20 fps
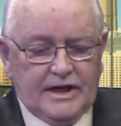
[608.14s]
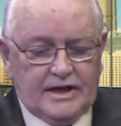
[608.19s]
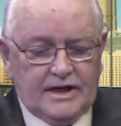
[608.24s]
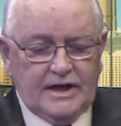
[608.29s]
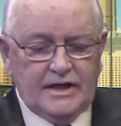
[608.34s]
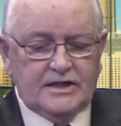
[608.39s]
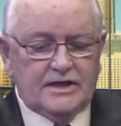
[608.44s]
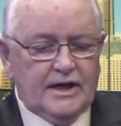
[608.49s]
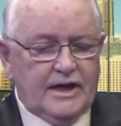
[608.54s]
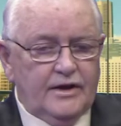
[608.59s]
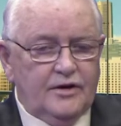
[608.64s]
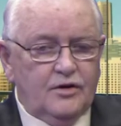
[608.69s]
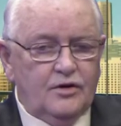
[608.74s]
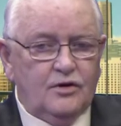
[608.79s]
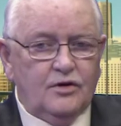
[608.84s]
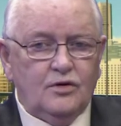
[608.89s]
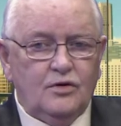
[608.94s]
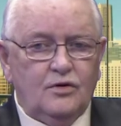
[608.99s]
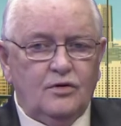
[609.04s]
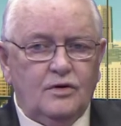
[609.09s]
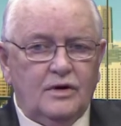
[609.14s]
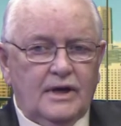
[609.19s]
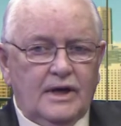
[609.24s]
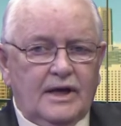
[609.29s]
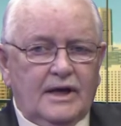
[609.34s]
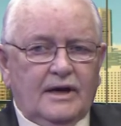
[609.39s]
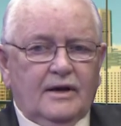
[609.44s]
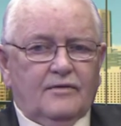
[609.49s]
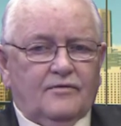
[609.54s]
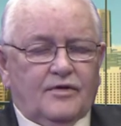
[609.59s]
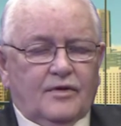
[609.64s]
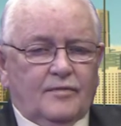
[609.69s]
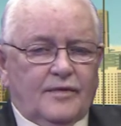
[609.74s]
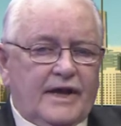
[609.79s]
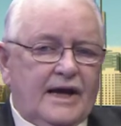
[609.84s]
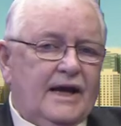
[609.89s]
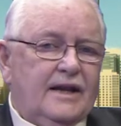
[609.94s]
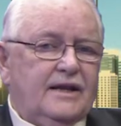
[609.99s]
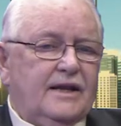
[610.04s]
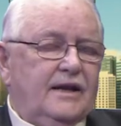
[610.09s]
because I knew from
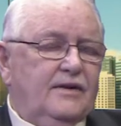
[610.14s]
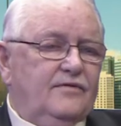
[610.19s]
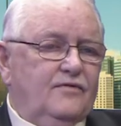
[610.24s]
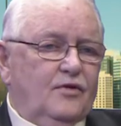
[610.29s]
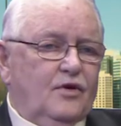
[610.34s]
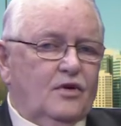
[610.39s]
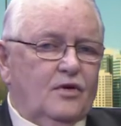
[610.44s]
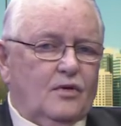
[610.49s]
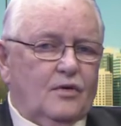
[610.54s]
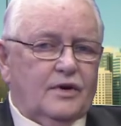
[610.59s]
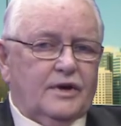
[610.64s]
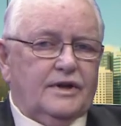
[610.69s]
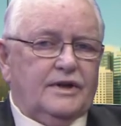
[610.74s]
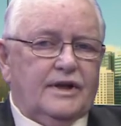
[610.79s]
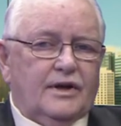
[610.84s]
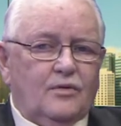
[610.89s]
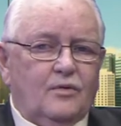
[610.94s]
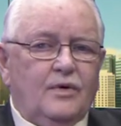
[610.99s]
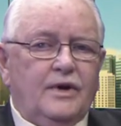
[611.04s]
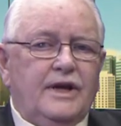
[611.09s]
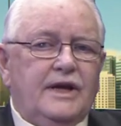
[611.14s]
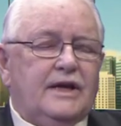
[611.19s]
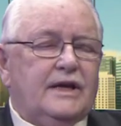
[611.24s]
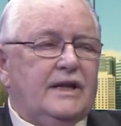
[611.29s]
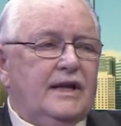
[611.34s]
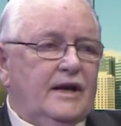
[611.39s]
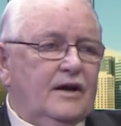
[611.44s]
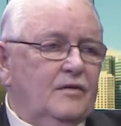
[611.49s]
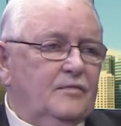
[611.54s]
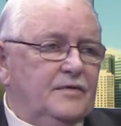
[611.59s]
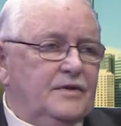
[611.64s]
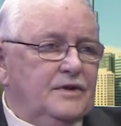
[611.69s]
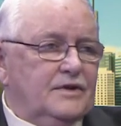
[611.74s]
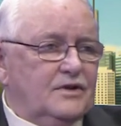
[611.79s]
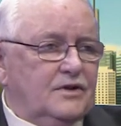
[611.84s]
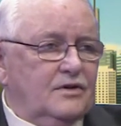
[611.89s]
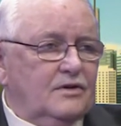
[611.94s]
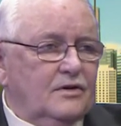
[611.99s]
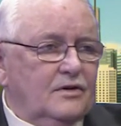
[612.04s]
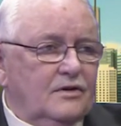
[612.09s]
that day forward that we could help
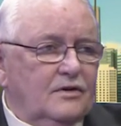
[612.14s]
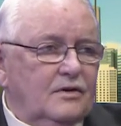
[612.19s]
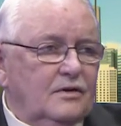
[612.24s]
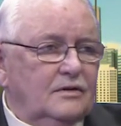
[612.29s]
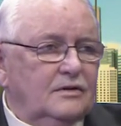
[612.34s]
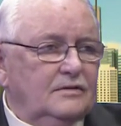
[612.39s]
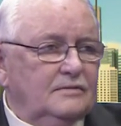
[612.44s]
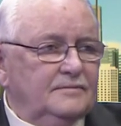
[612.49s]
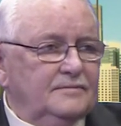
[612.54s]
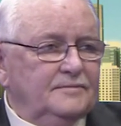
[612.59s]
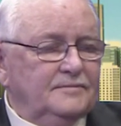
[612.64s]
this girl,